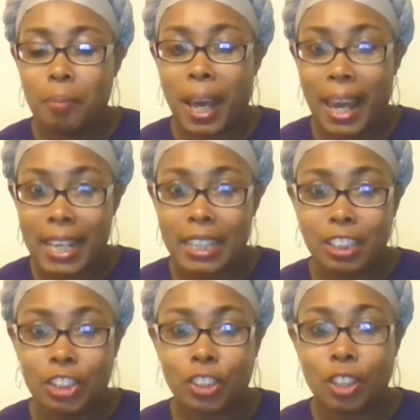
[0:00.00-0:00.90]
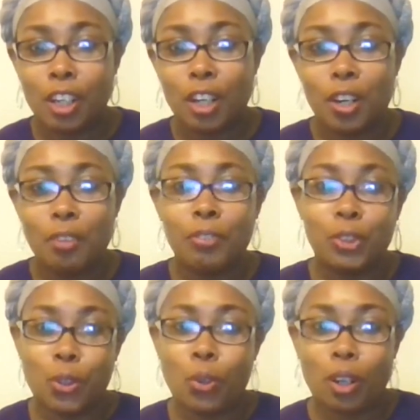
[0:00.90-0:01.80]
age of
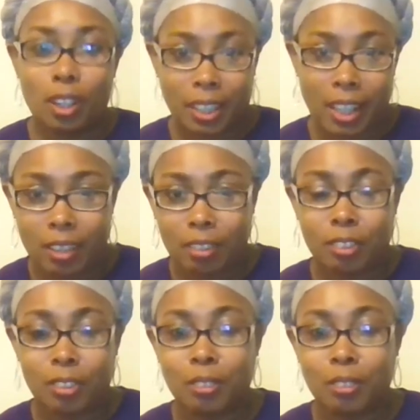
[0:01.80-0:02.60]
your accounts.